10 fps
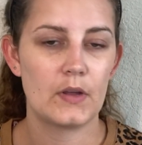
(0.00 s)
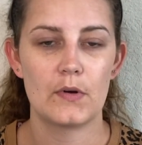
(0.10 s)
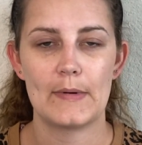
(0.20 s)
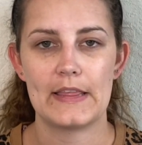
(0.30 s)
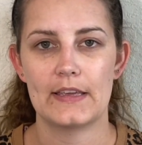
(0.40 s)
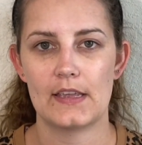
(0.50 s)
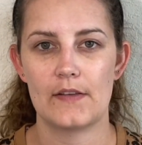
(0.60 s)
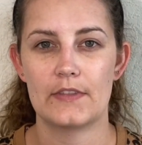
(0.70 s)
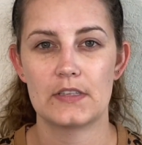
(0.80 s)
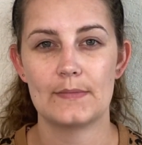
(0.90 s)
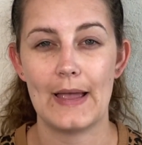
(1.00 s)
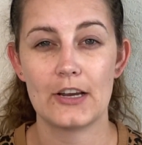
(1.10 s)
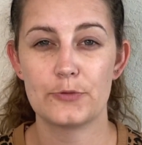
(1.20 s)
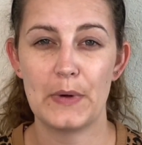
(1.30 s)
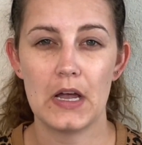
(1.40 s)
I thinking of? The
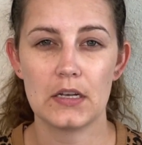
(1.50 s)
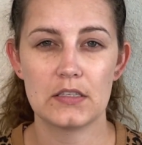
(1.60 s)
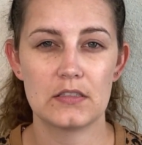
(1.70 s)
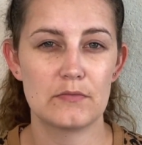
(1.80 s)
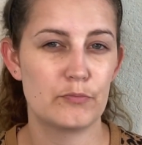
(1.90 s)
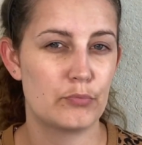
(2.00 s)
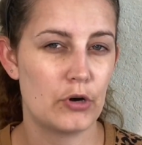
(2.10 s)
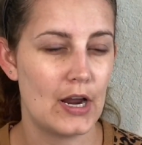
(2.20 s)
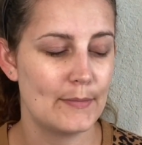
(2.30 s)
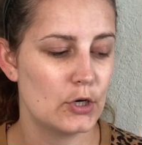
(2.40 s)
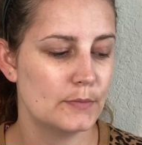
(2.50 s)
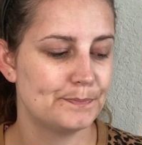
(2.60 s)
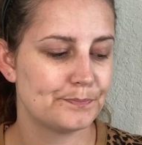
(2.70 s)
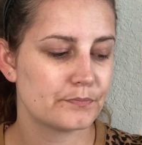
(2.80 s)
Smashbox primer.